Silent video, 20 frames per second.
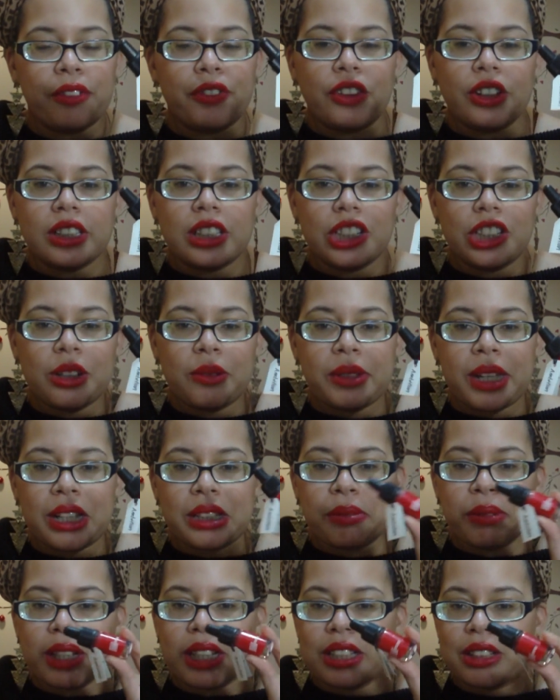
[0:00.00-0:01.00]
Of course, it jumped
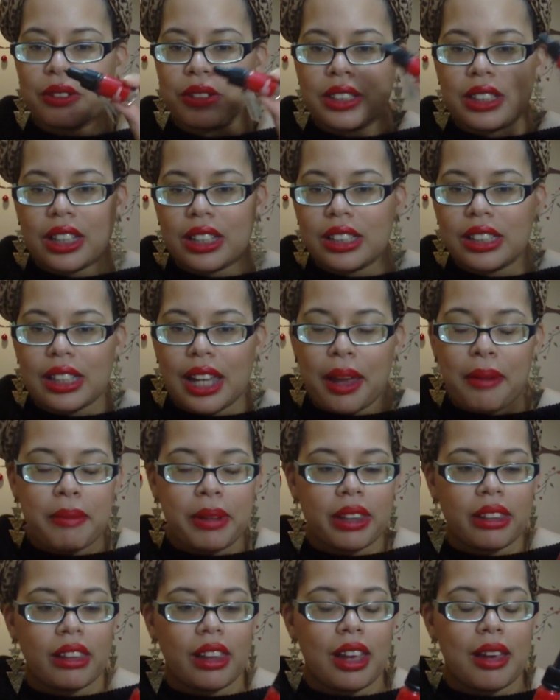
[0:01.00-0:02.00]
out to me because it was a
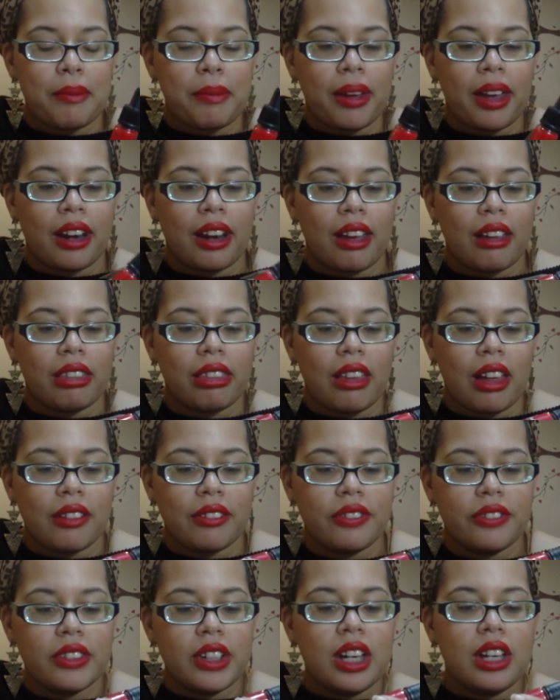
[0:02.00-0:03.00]
statement lip, and I
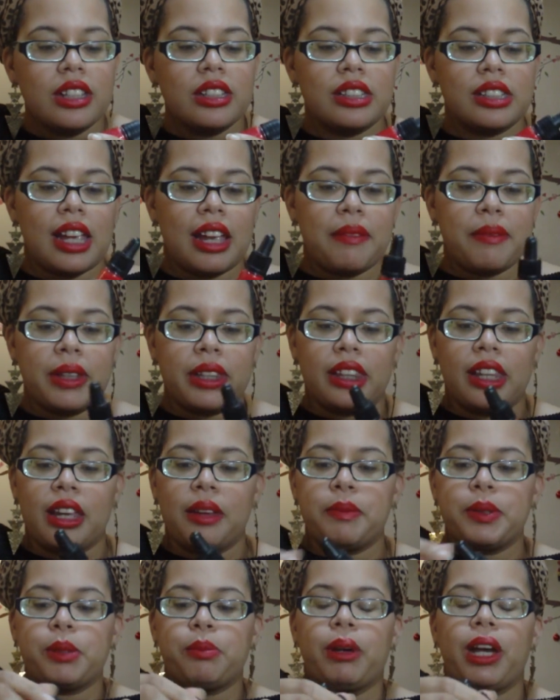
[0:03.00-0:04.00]
love statement
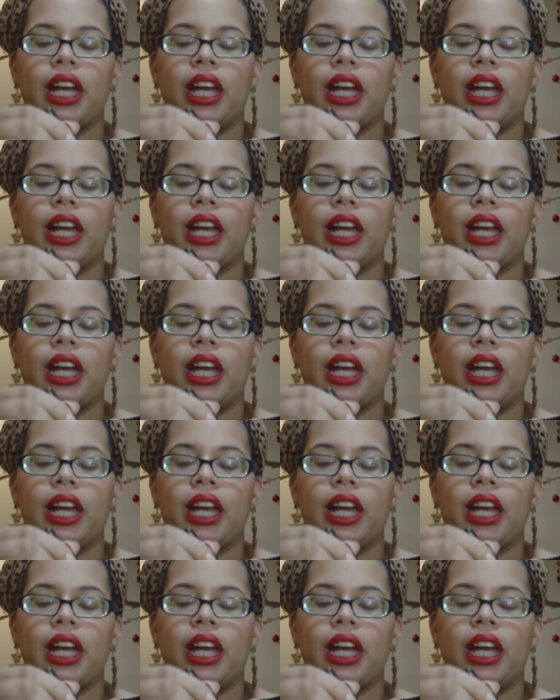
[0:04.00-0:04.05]
lips.